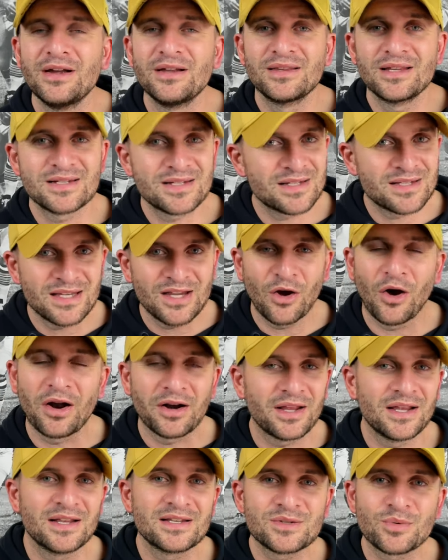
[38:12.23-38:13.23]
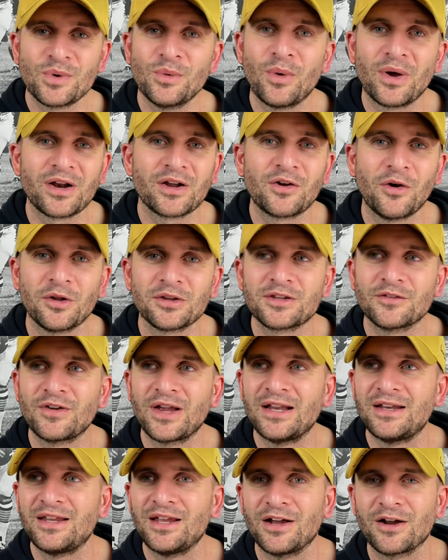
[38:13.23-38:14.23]
This is the audience we want to
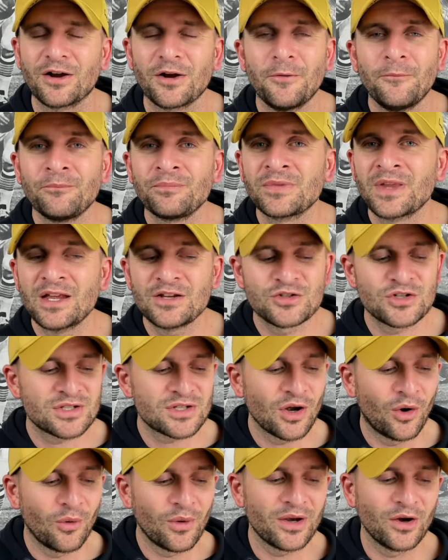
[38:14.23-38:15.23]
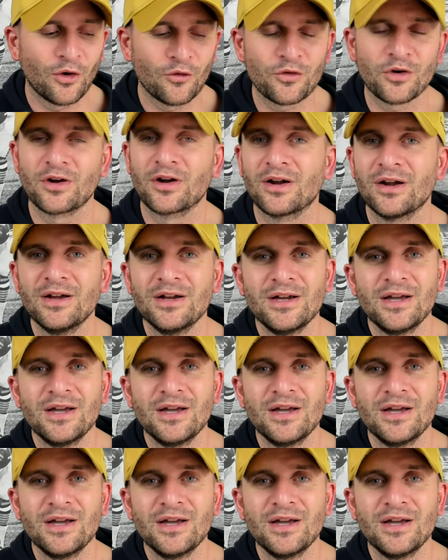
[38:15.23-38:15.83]
cultivate here, is just going over